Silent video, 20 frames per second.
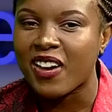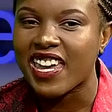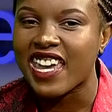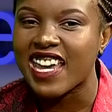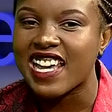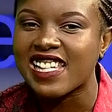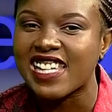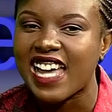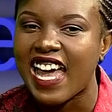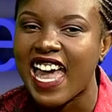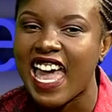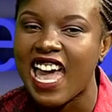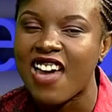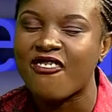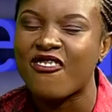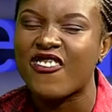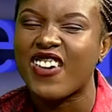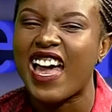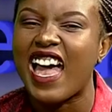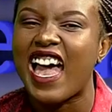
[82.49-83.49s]
Yes, I
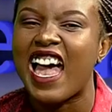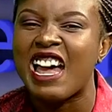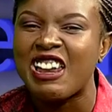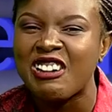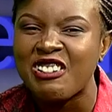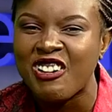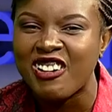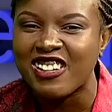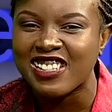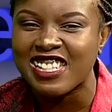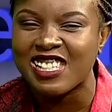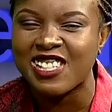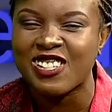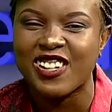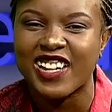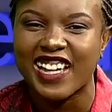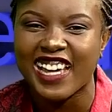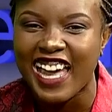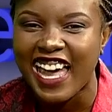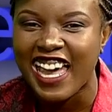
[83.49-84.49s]
have Arnold
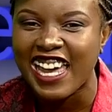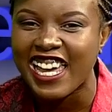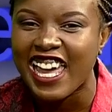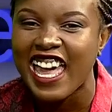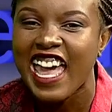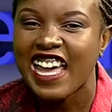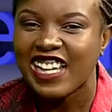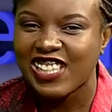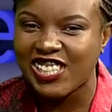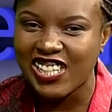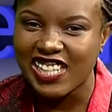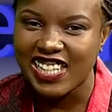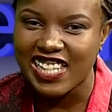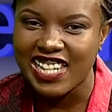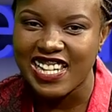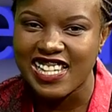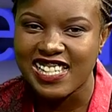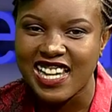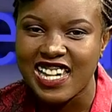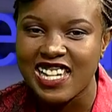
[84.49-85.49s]
Tongayi.
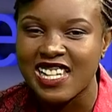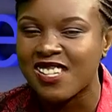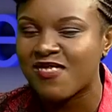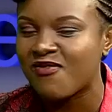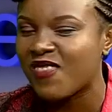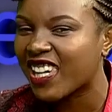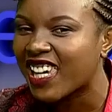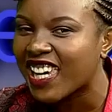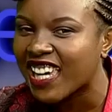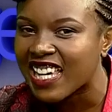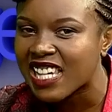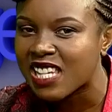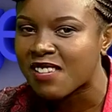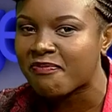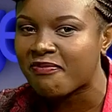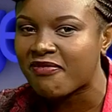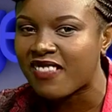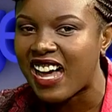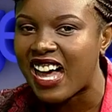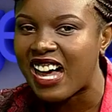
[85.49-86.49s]
Chirisa is making us
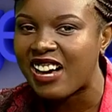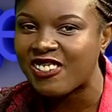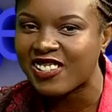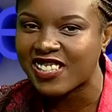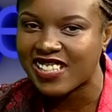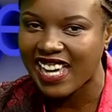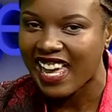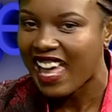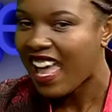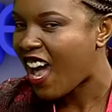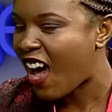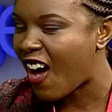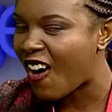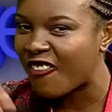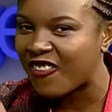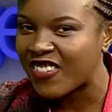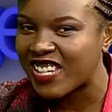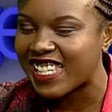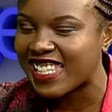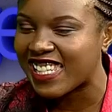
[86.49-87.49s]
proud
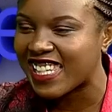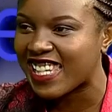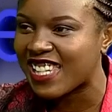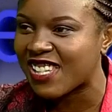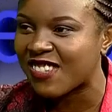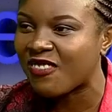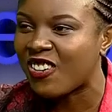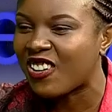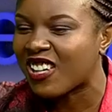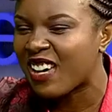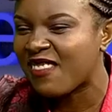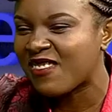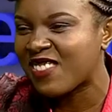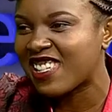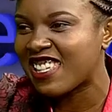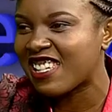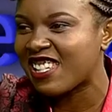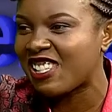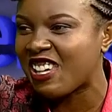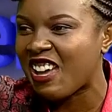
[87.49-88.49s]
overseas. Welcome to
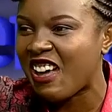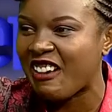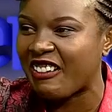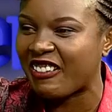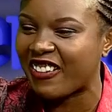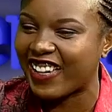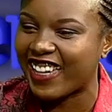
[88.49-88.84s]
the show.